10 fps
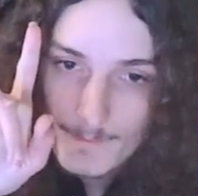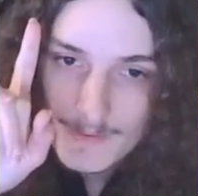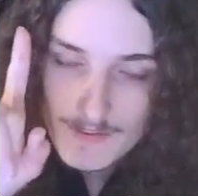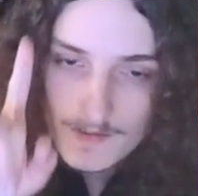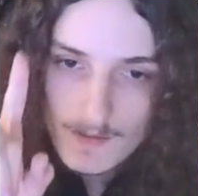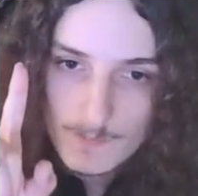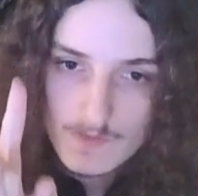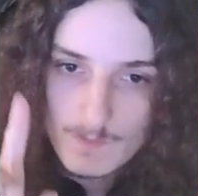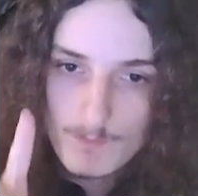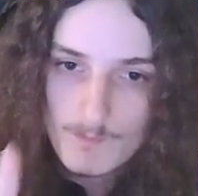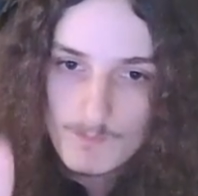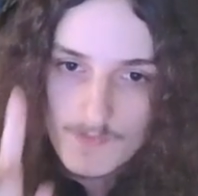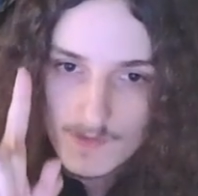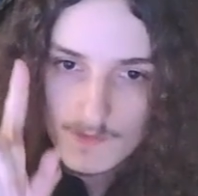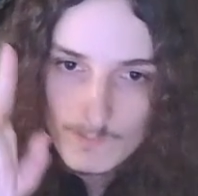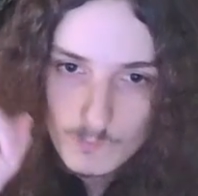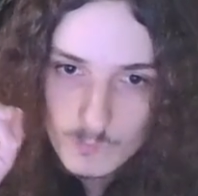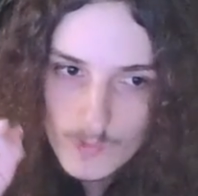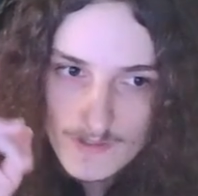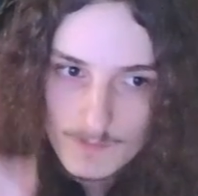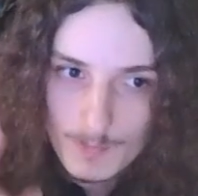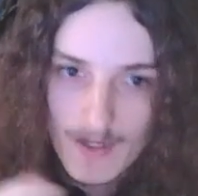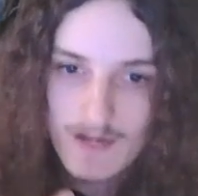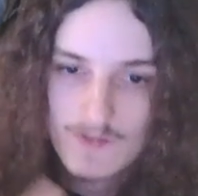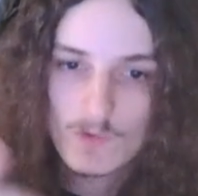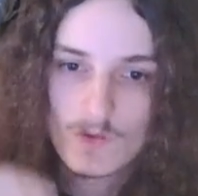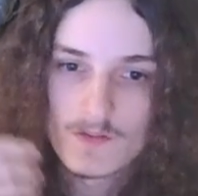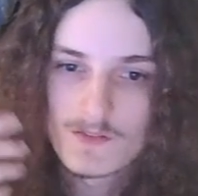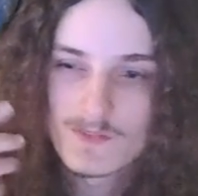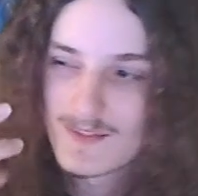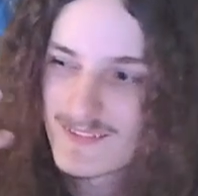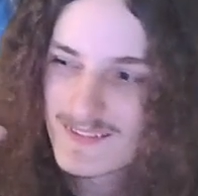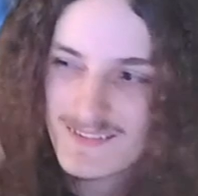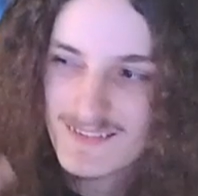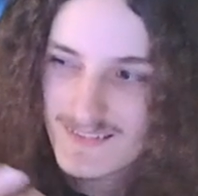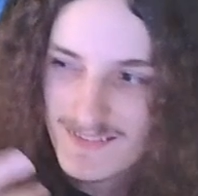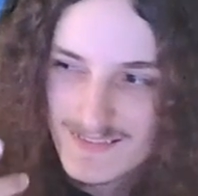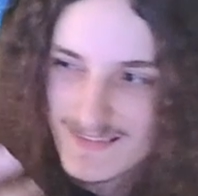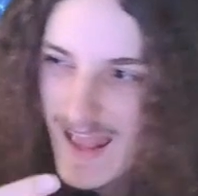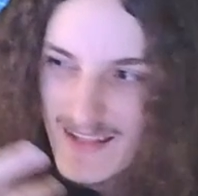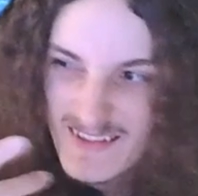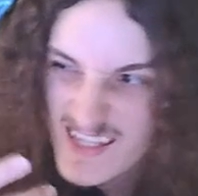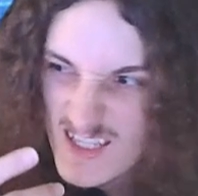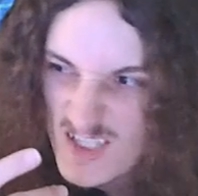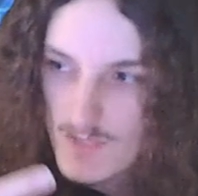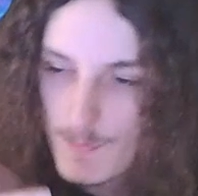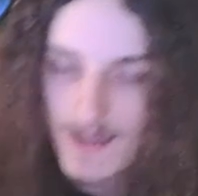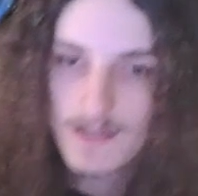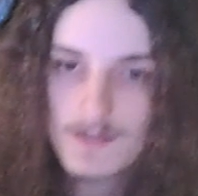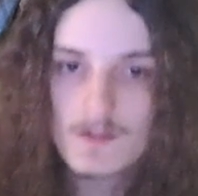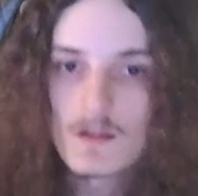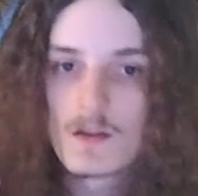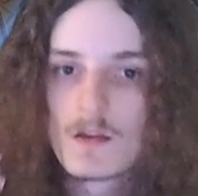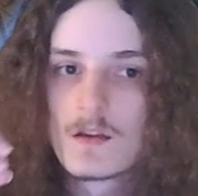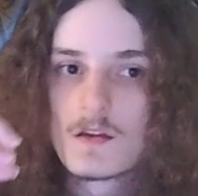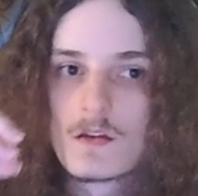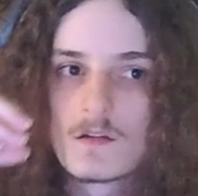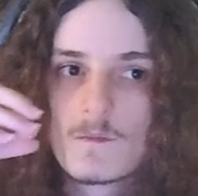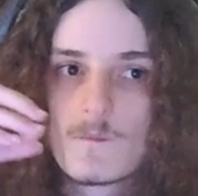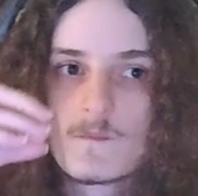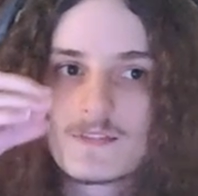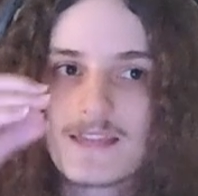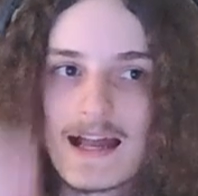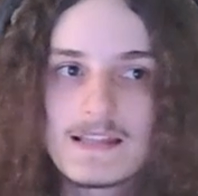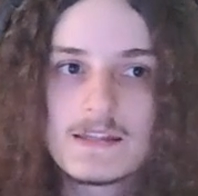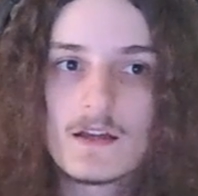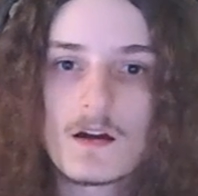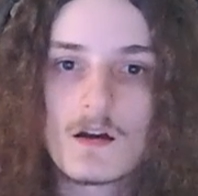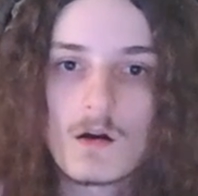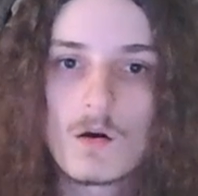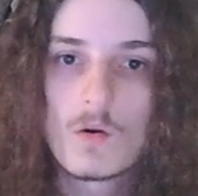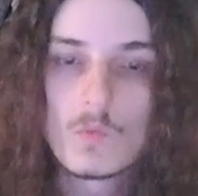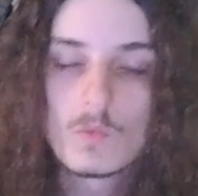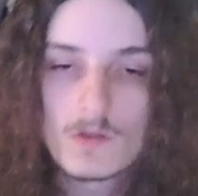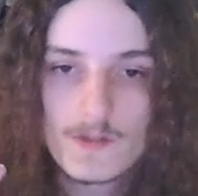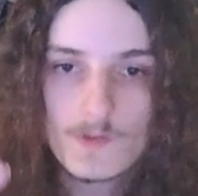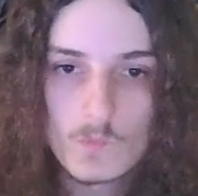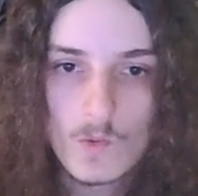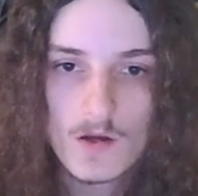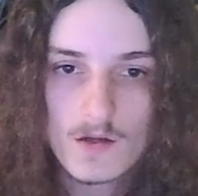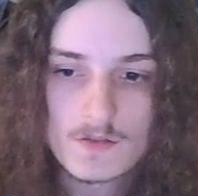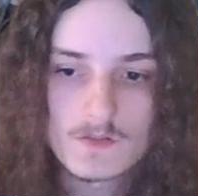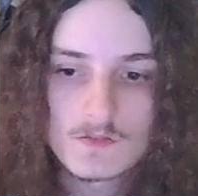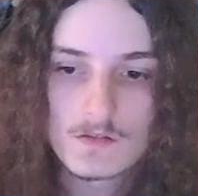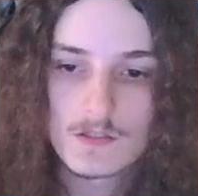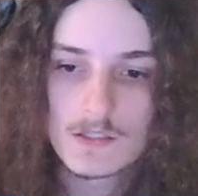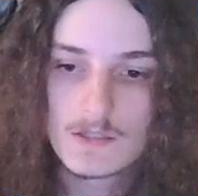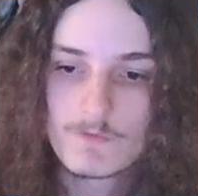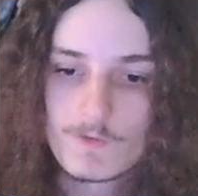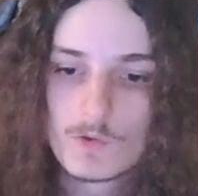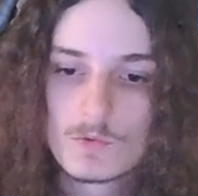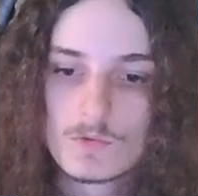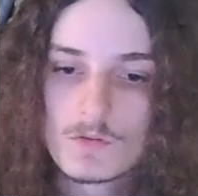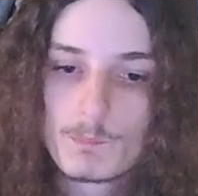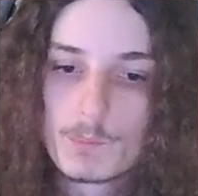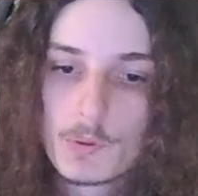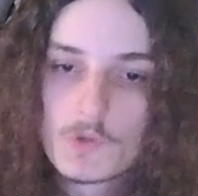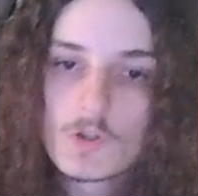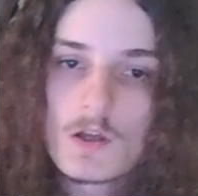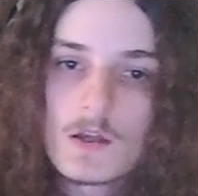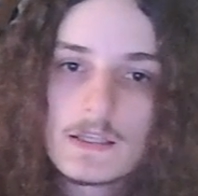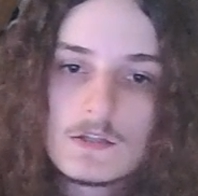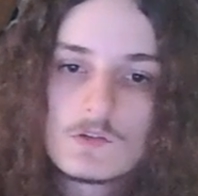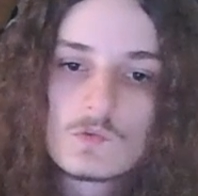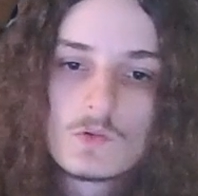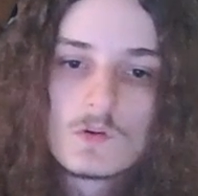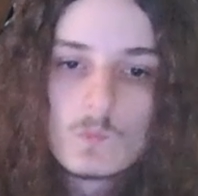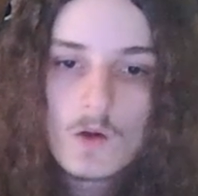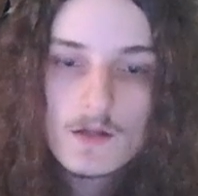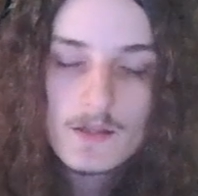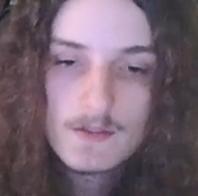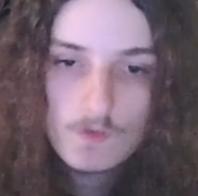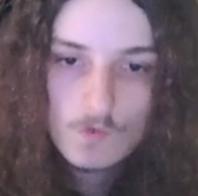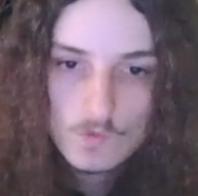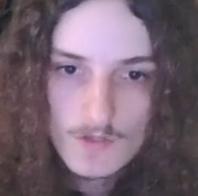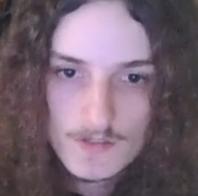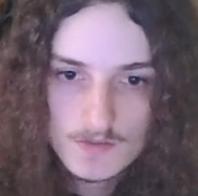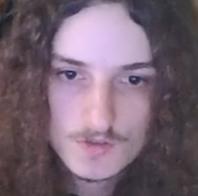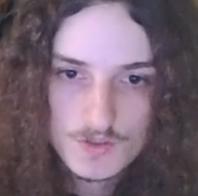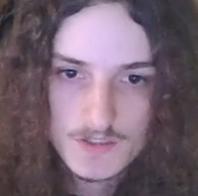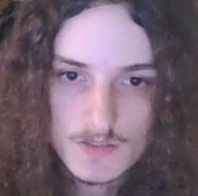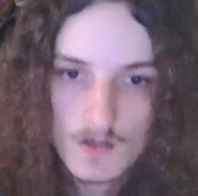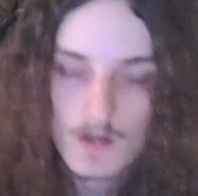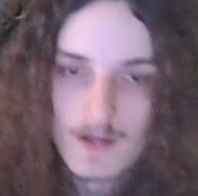But here comes the weird part, or the sad-ish part. Dahlia only works if you put her into a working strategy.